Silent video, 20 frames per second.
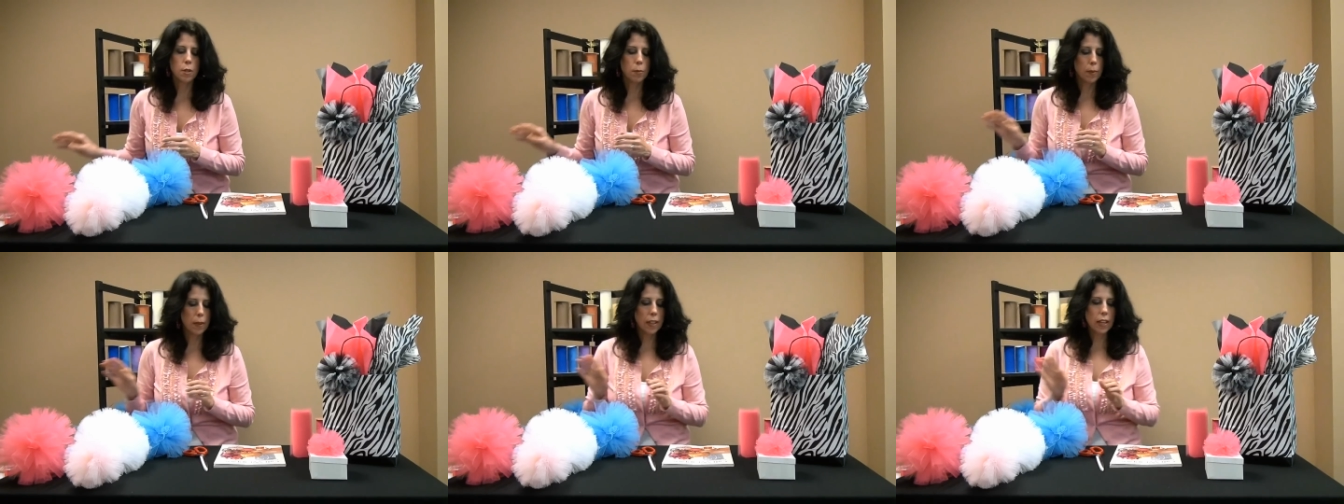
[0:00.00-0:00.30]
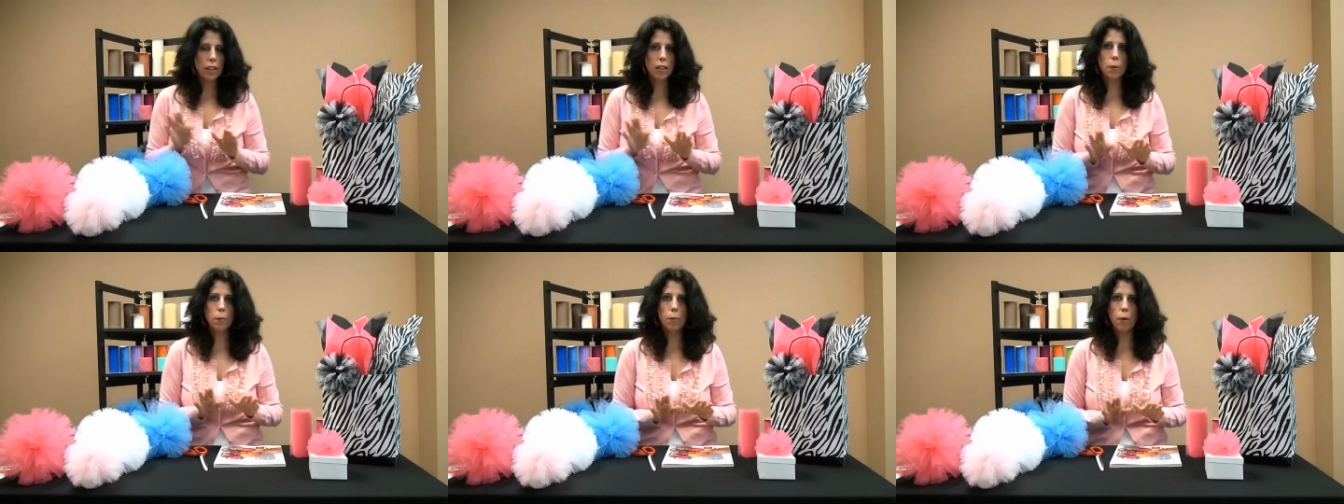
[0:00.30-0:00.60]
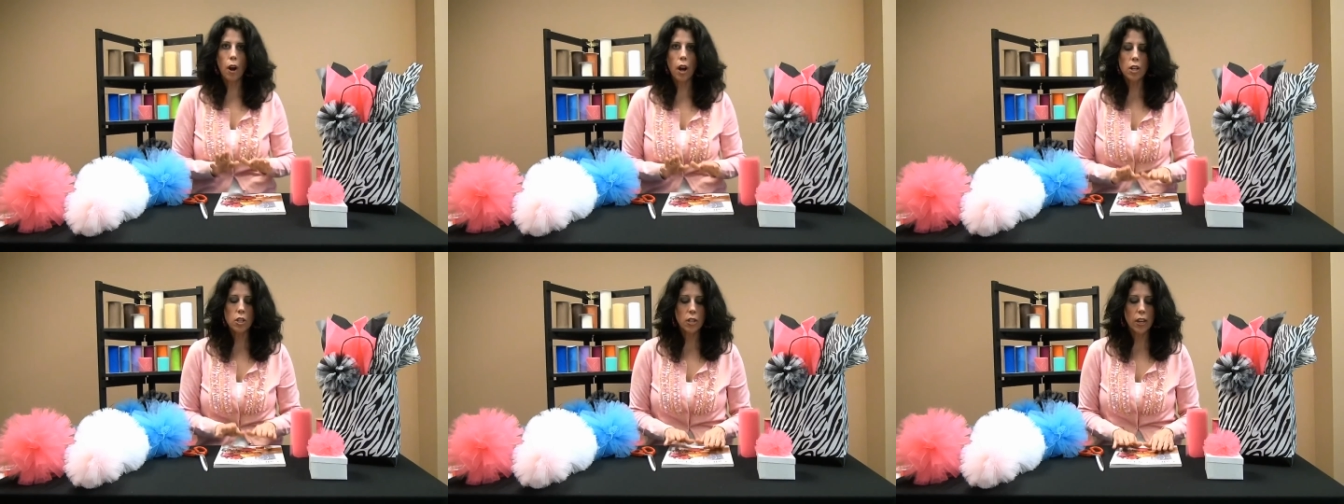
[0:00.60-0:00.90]
to begin the
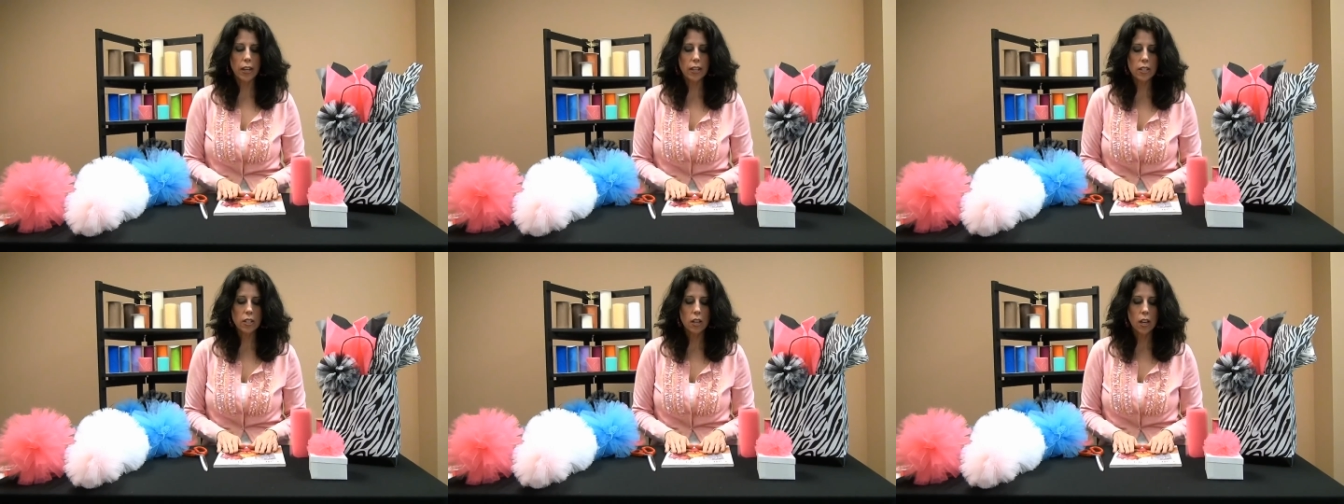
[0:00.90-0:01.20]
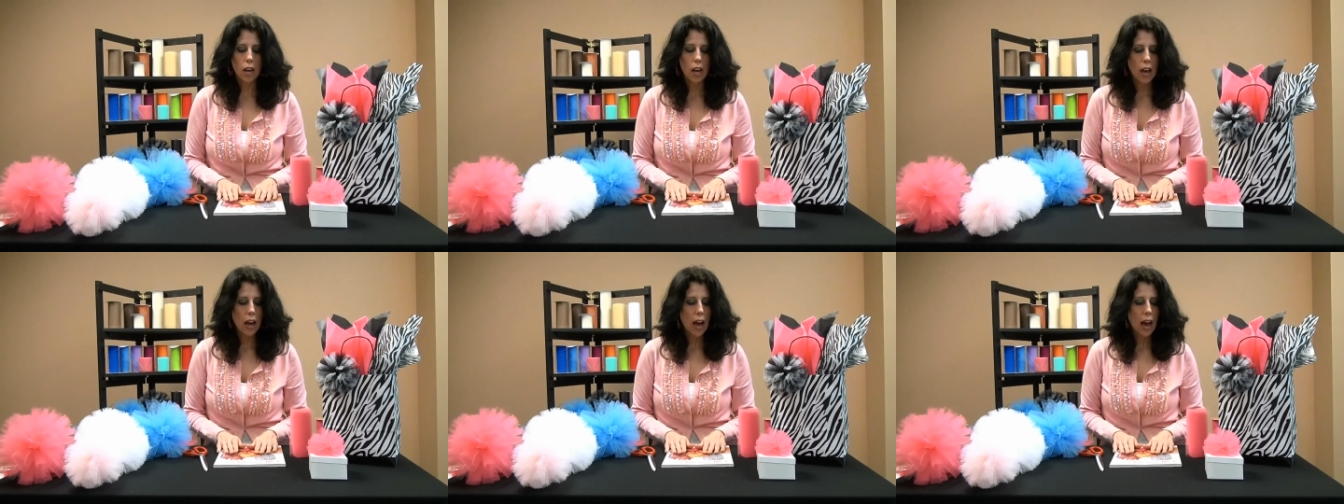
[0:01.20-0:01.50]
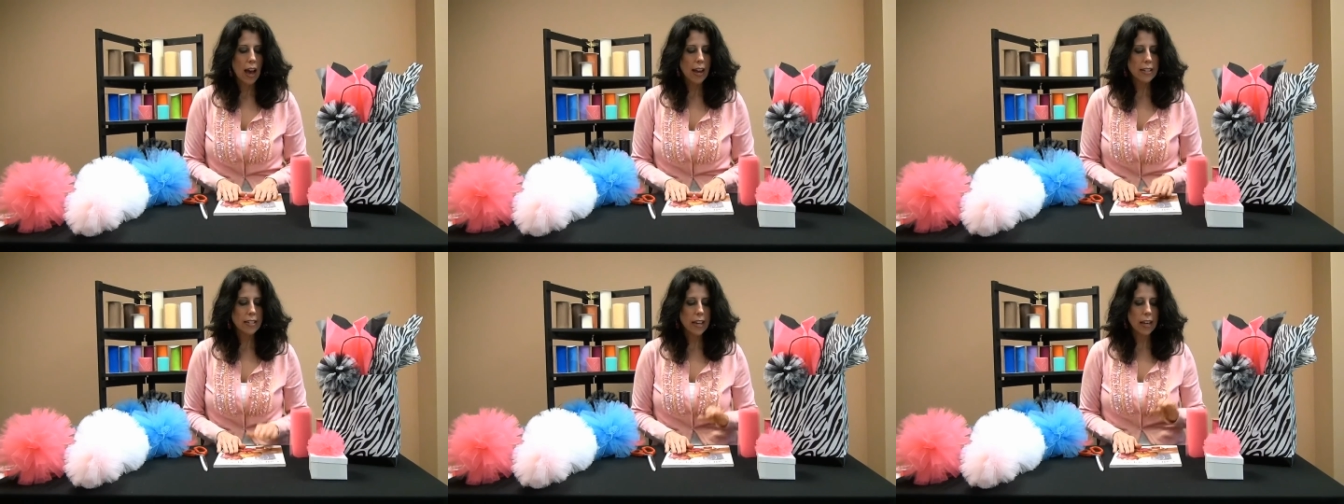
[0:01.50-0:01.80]
project,
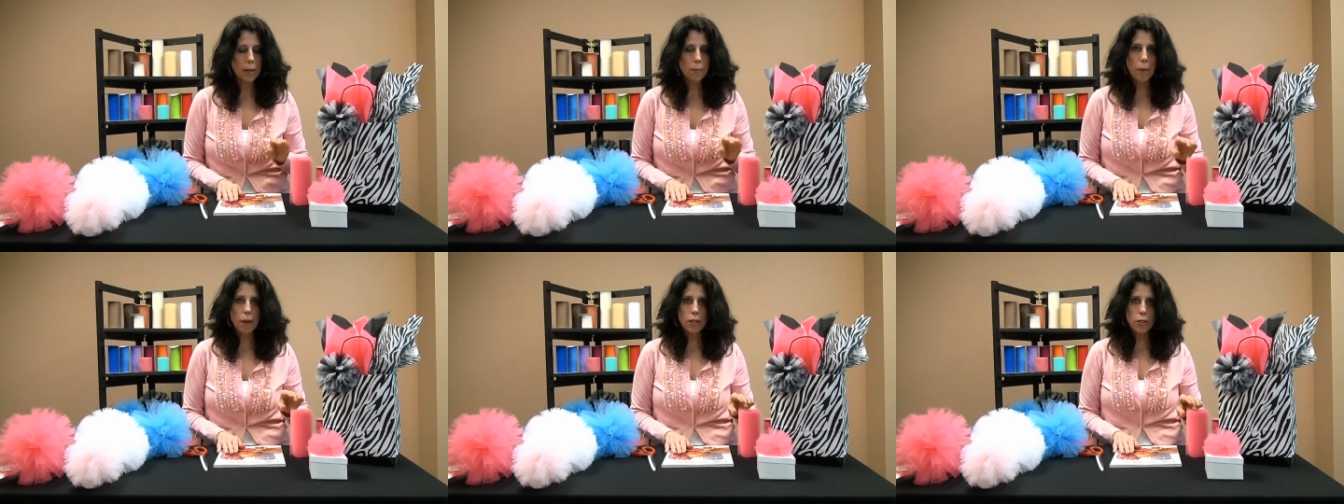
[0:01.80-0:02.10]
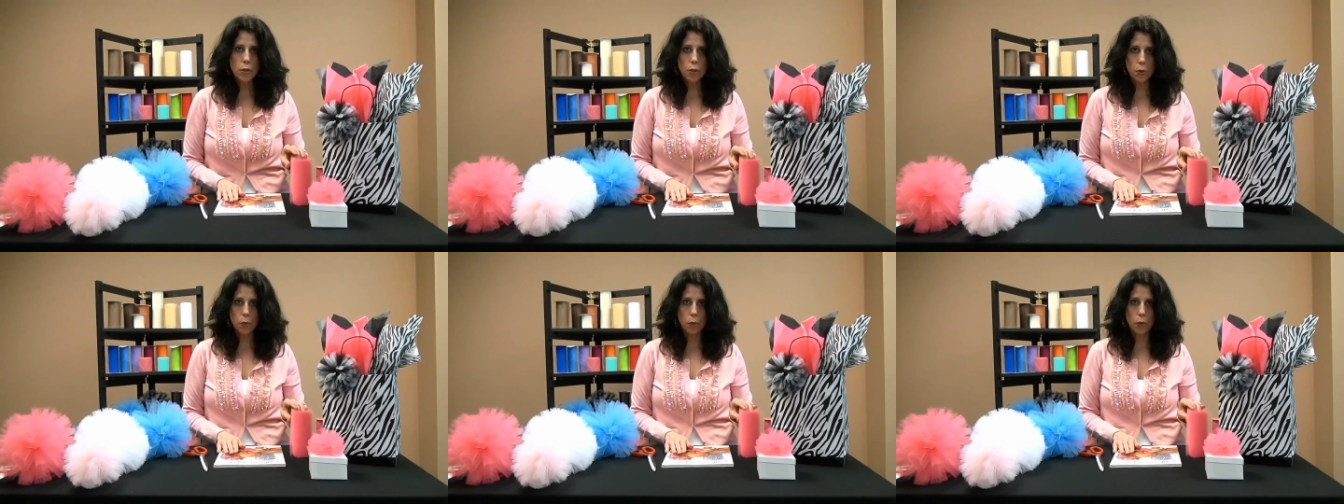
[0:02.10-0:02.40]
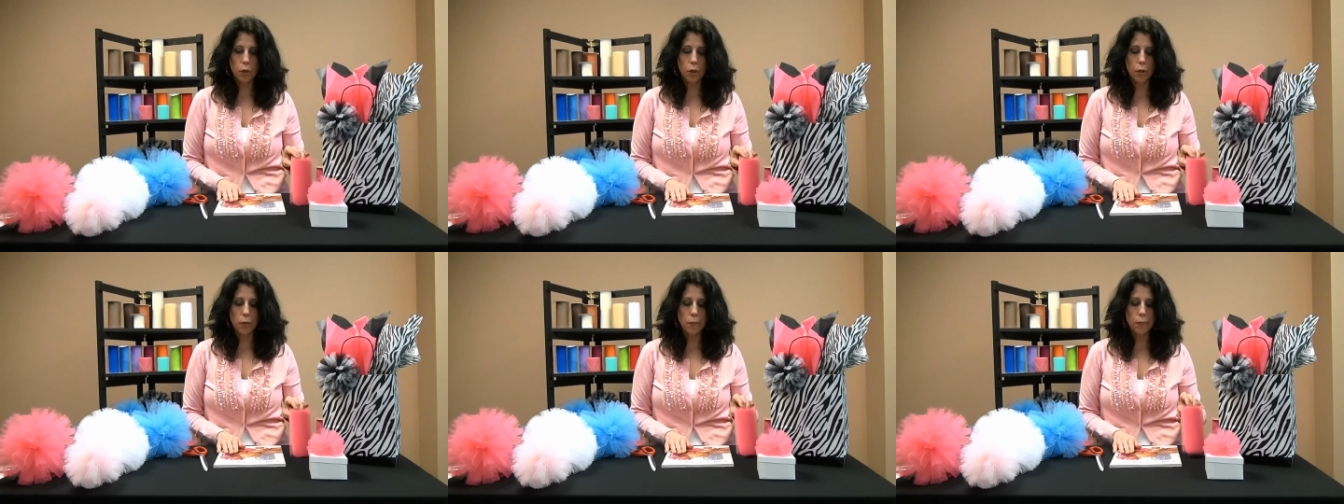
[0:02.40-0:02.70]
I take my
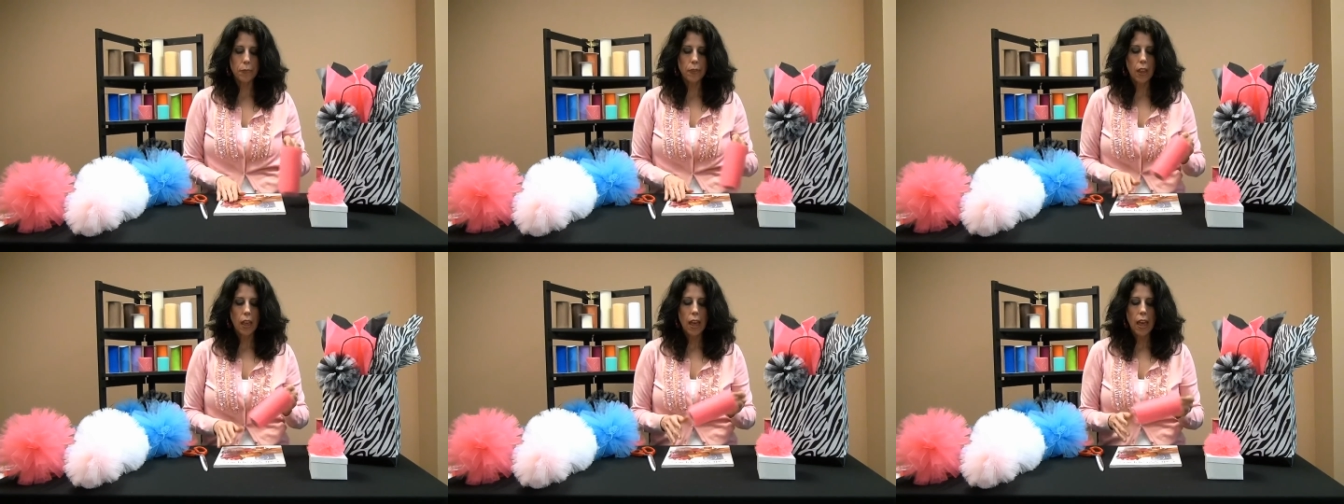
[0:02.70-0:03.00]
tulle